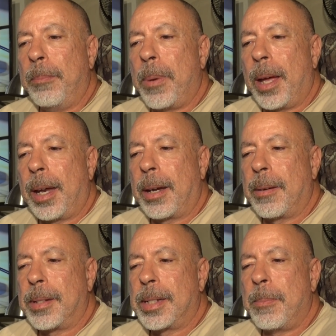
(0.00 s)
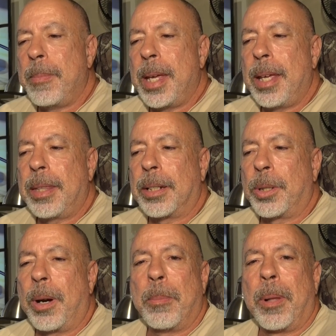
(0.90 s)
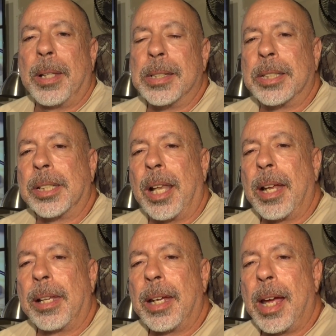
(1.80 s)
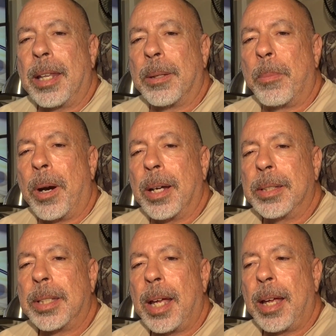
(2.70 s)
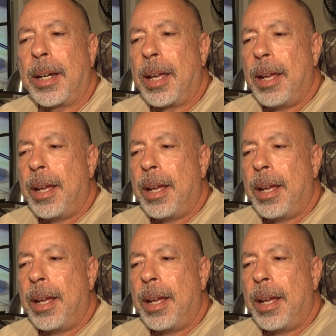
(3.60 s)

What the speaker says: but to me the treble is slightly on the bright side,